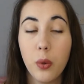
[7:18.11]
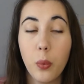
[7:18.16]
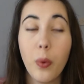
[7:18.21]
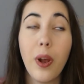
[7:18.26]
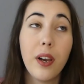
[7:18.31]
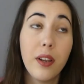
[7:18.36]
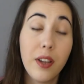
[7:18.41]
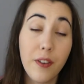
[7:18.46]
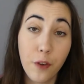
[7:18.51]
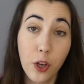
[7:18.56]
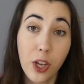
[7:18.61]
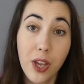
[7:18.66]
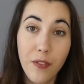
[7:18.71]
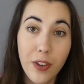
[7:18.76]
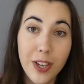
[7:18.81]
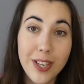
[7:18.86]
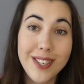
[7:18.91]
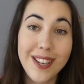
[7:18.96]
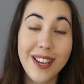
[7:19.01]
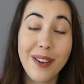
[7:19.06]
Well, if you give
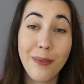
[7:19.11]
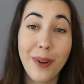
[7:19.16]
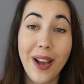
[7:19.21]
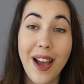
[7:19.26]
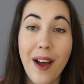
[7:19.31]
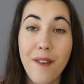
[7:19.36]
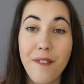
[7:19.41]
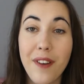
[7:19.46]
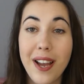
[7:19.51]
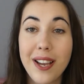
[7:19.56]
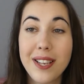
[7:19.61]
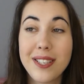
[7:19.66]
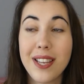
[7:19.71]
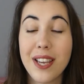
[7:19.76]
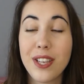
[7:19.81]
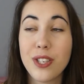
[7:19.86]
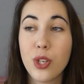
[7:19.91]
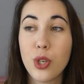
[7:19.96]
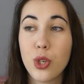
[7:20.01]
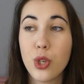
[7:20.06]
it, it will have
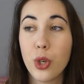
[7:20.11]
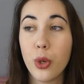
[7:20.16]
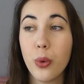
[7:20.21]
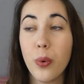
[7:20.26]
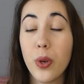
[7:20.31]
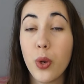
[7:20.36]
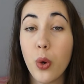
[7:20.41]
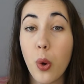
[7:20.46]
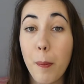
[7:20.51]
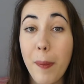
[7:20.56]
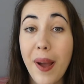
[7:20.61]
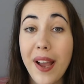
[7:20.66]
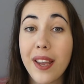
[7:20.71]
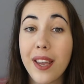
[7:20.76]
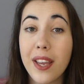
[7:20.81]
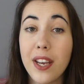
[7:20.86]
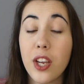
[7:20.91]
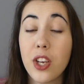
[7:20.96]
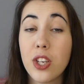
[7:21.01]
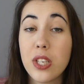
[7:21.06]
access to your bank
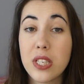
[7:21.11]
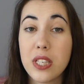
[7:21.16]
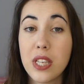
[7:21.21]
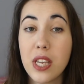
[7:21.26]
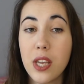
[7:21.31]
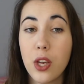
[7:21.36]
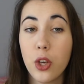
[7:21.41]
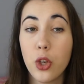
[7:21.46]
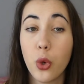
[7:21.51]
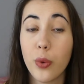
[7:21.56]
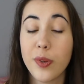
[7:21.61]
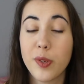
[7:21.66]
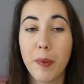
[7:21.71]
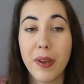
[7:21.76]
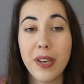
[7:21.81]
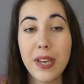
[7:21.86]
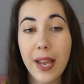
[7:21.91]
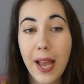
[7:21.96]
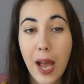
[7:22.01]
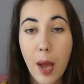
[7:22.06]
and it can see your
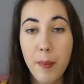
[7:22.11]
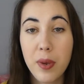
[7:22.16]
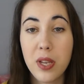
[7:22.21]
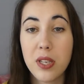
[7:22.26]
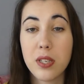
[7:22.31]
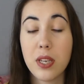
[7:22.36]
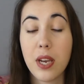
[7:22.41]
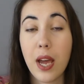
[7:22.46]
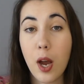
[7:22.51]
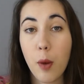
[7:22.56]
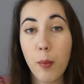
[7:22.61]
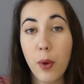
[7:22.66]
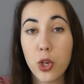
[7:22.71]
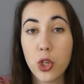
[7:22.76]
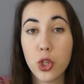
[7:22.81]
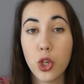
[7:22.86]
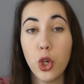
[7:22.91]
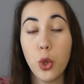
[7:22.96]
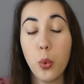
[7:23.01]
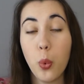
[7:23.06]
spending habits and how
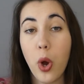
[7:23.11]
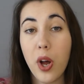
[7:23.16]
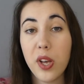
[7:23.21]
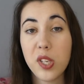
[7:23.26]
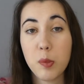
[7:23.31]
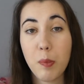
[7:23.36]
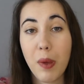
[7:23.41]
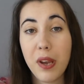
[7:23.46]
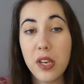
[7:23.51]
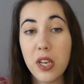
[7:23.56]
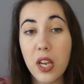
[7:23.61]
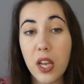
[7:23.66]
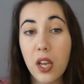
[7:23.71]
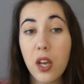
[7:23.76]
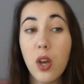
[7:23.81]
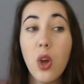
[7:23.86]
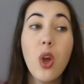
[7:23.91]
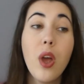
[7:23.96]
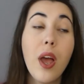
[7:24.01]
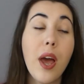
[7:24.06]
much you are spending
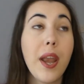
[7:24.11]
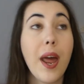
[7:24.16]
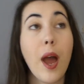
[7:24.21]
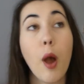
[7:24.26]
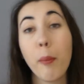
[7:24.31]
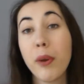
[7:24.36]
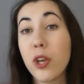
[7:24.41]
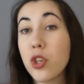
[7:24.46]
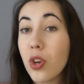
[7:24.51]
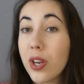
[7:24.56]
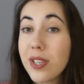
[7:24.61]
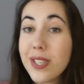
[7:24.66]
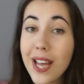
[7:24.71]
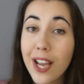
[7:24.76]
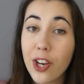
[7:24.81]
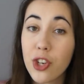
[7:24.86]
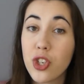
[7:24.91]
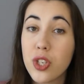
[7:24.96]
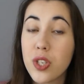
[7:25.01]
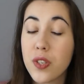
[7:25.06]
and how many
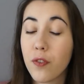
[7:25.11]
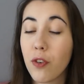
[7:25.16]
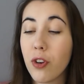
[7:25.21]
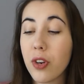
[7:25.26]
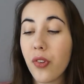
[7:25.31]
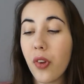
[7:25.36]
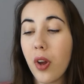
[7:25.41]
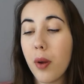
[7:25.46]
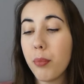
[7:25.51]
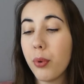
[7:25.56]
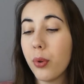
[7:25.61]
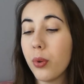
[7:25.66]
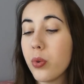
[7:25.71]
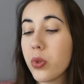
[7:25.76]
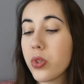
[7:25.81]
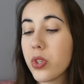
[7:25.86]
transactions, for example.